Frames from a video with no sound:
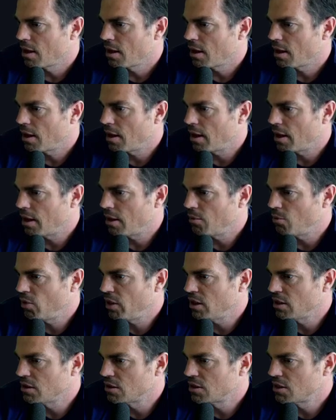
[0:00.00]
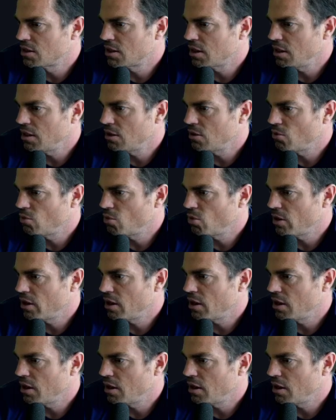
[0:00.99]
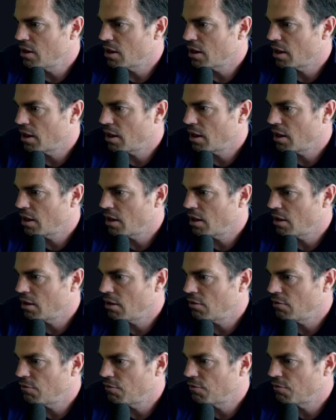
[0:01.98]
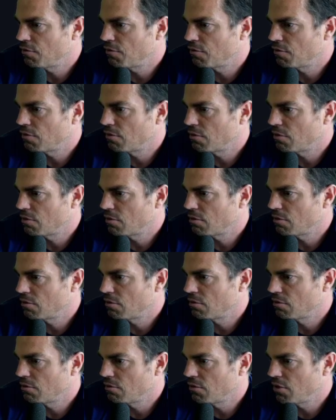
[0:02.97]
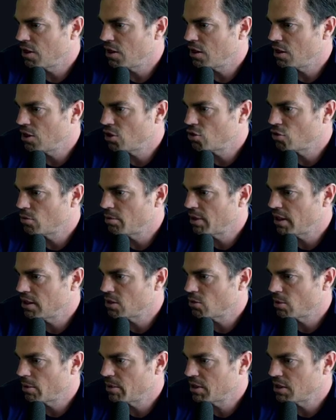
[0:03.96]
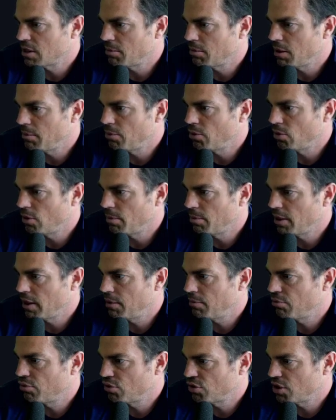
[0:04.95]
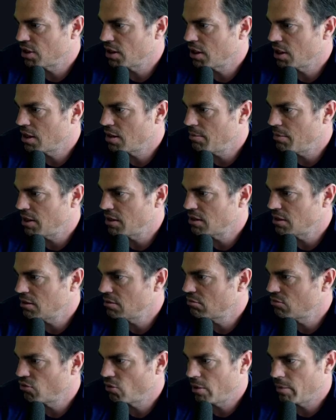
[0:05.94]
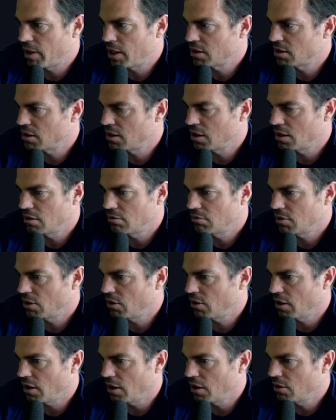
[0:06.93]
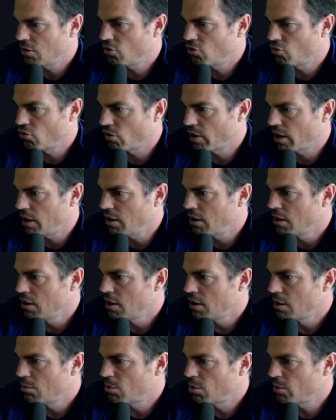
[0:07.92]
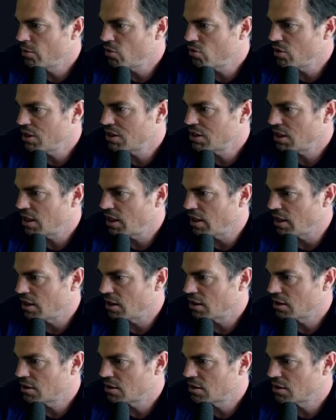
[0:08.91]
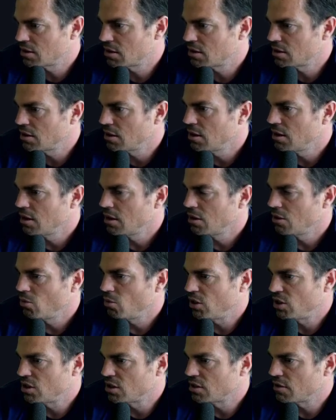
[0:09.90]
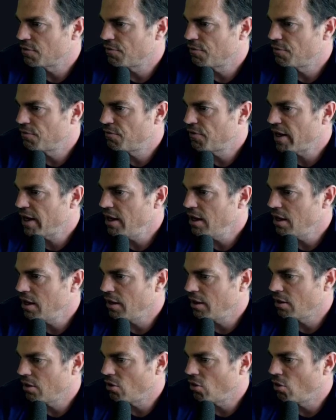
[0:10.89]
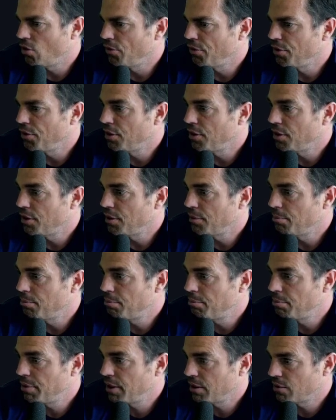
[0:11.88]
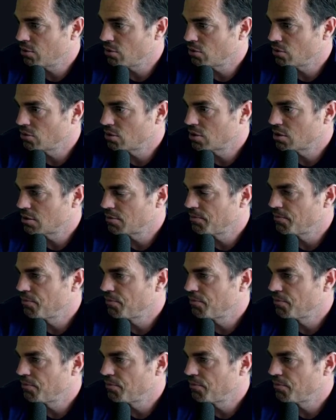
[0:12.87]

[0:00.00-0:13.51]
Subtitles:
and we can see that we have the initial Blazor WebAssembly boilerplate project committed 3 minutes ago. Okay, great. But we've got this X, which is a failure on the build.